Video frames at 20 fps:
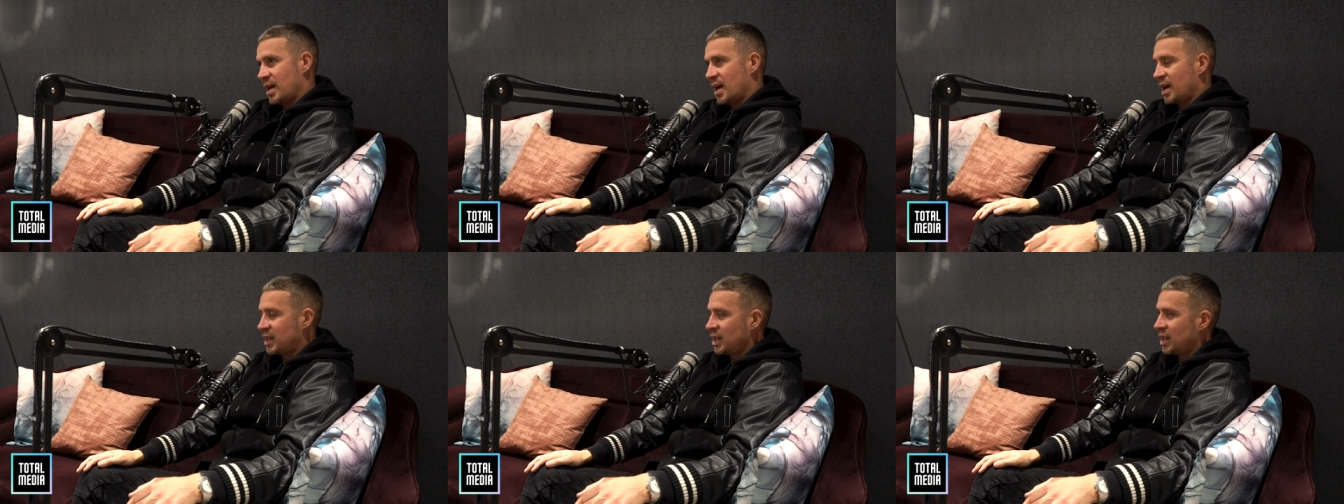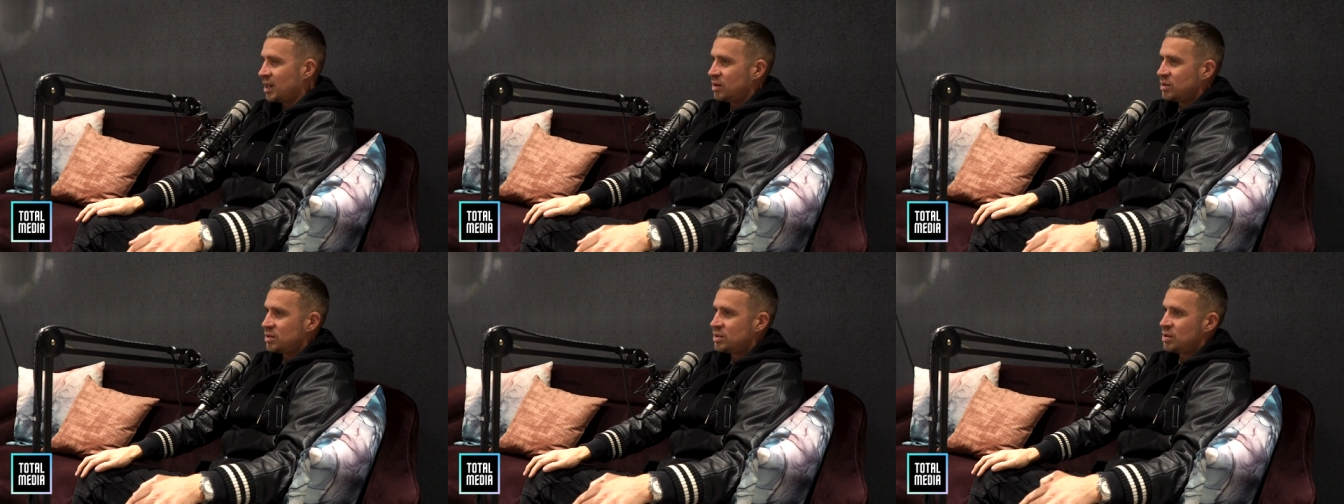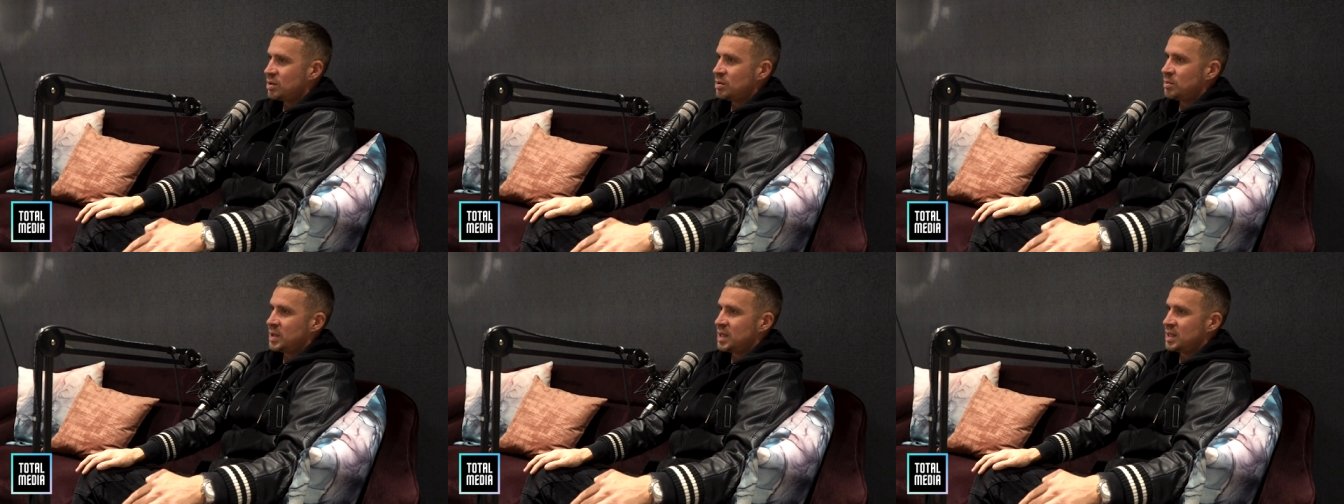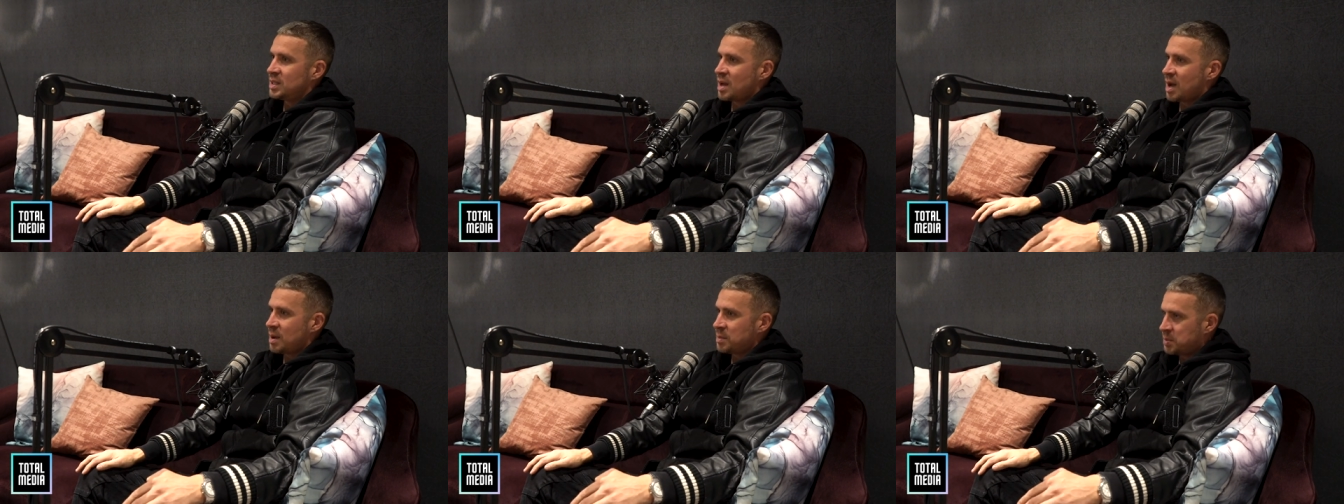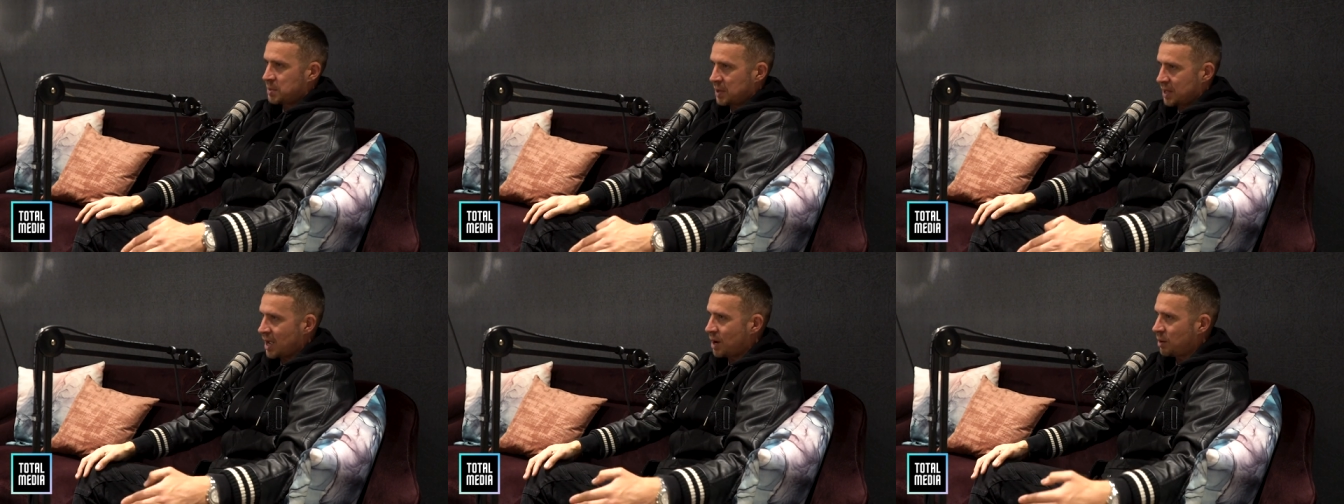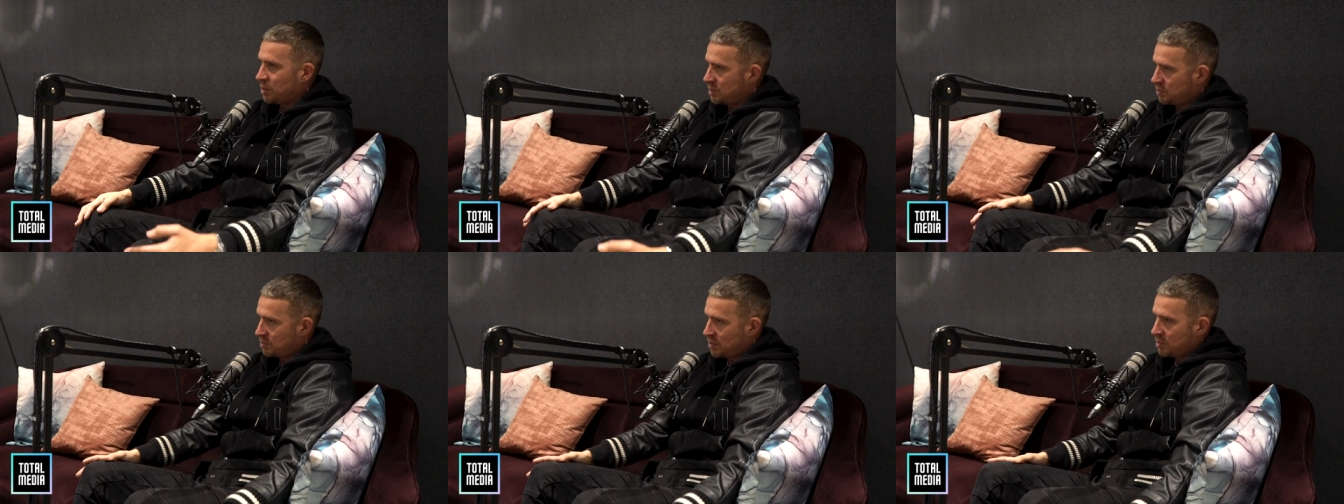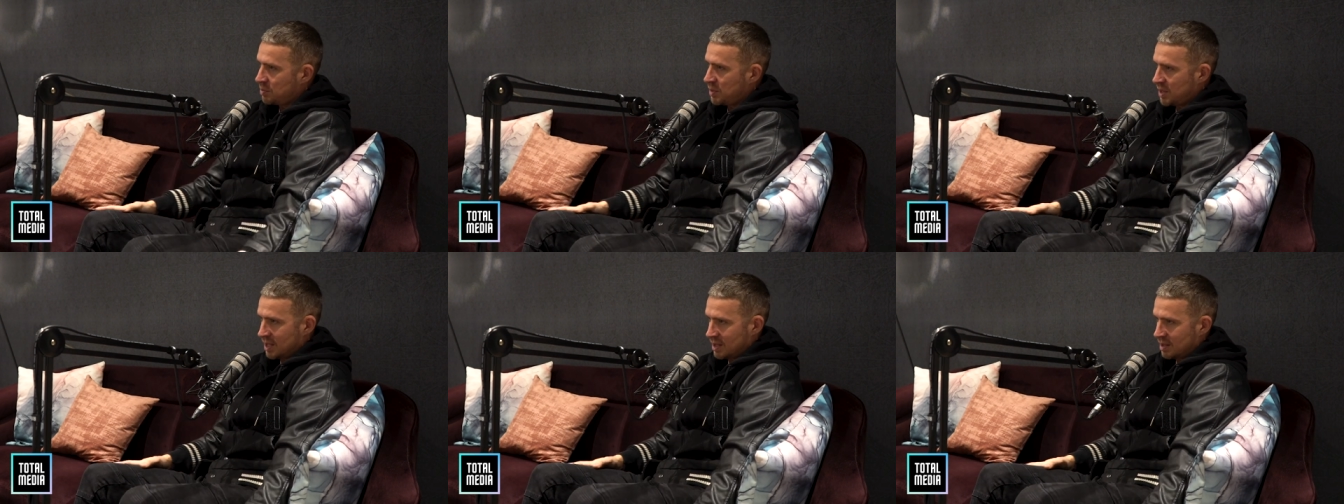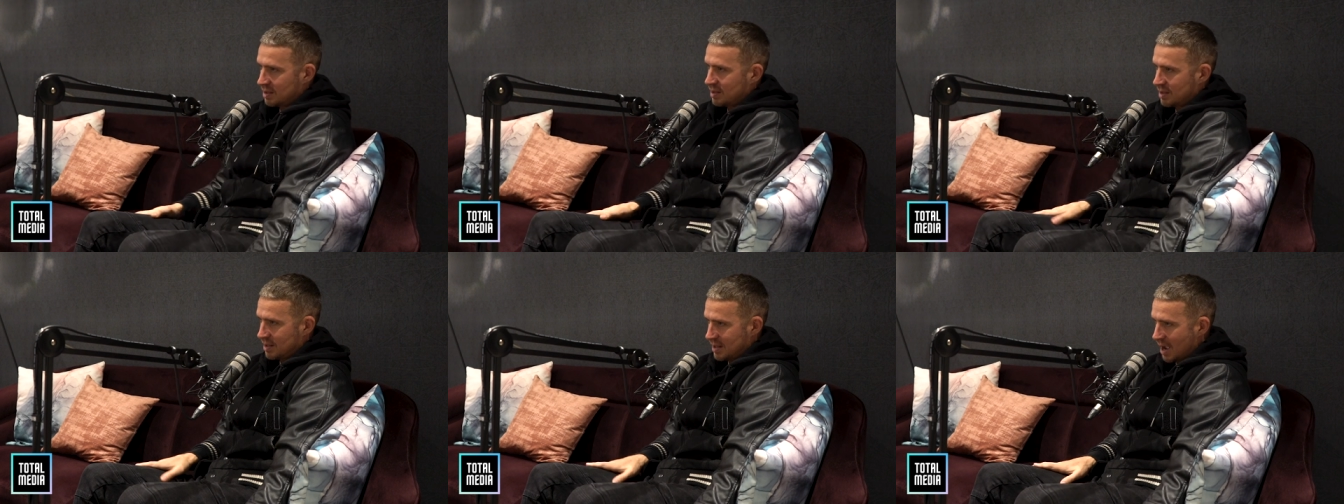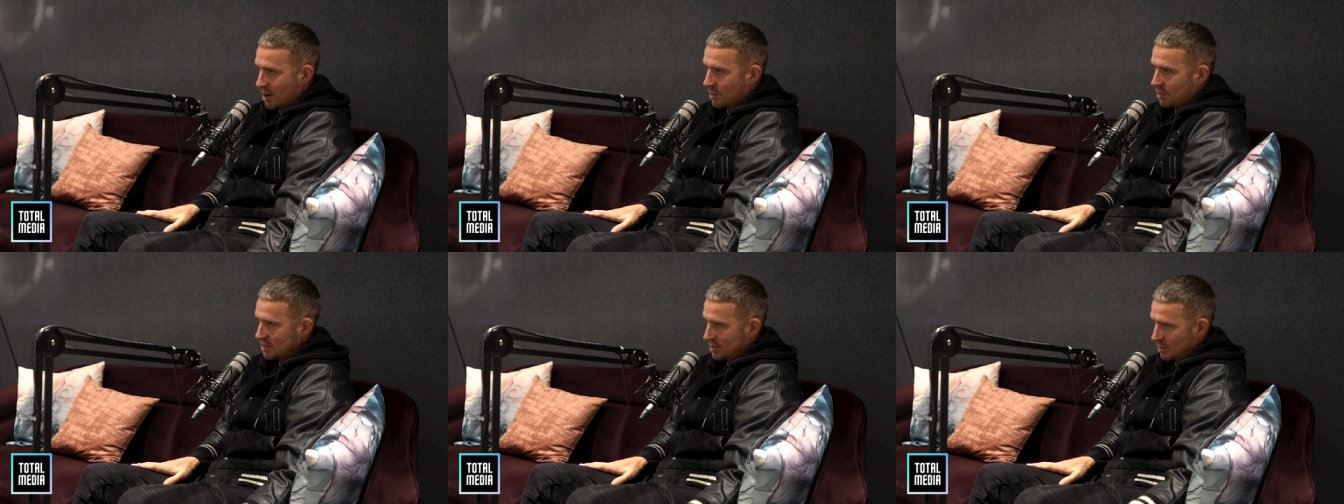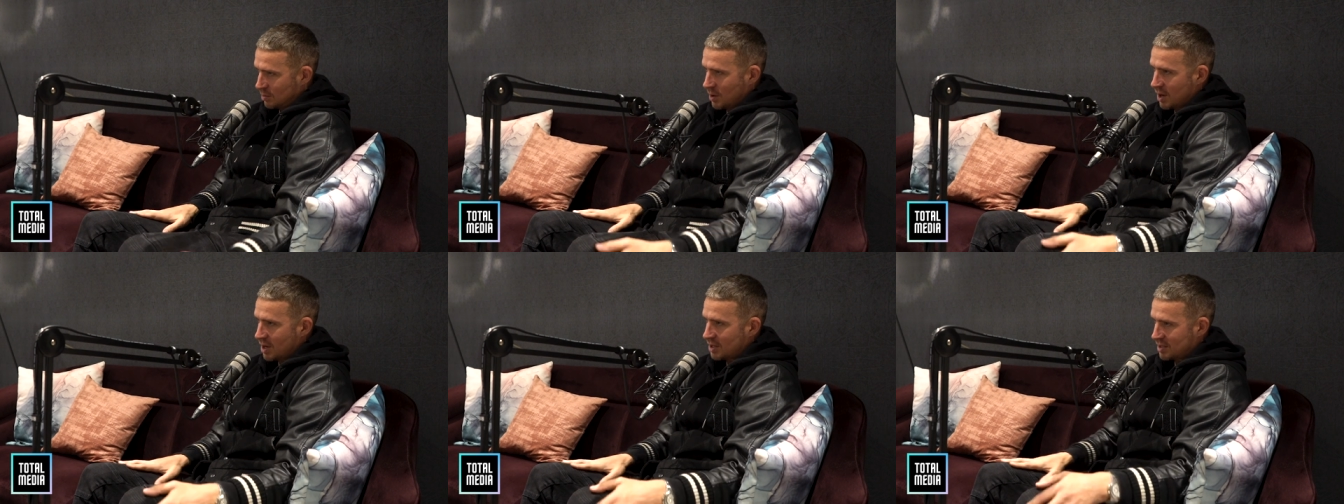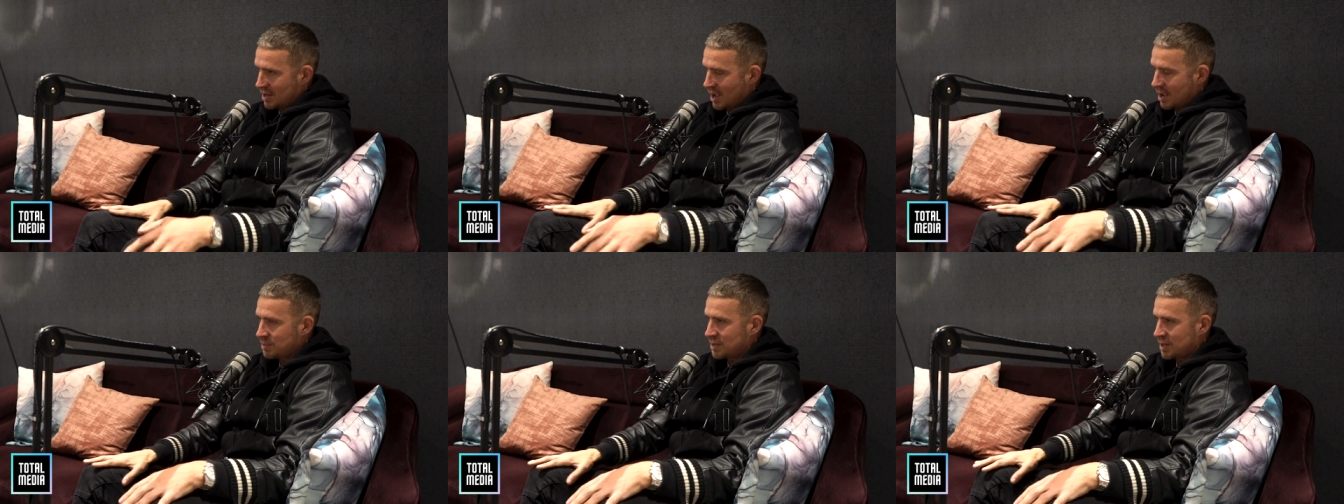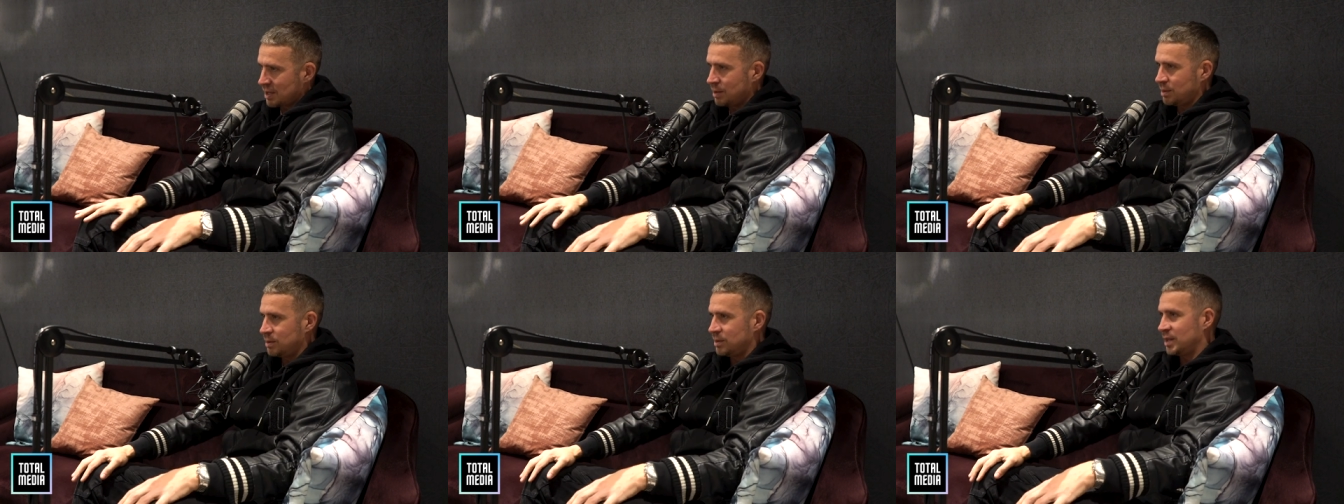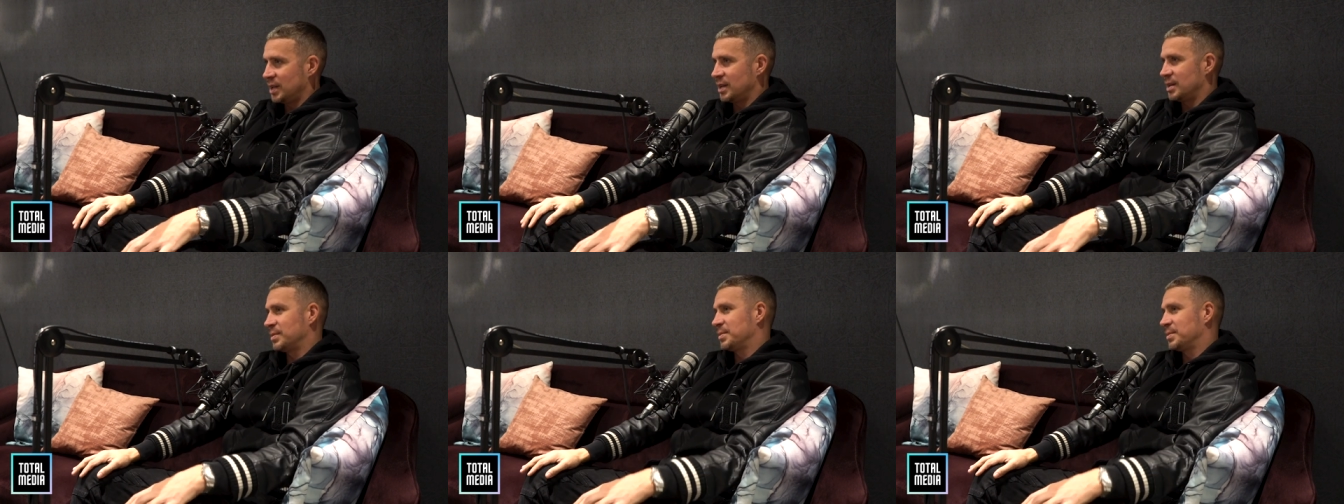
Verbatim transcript: I didn't lose too many times, but that was probably the, that was the worst time to lose it.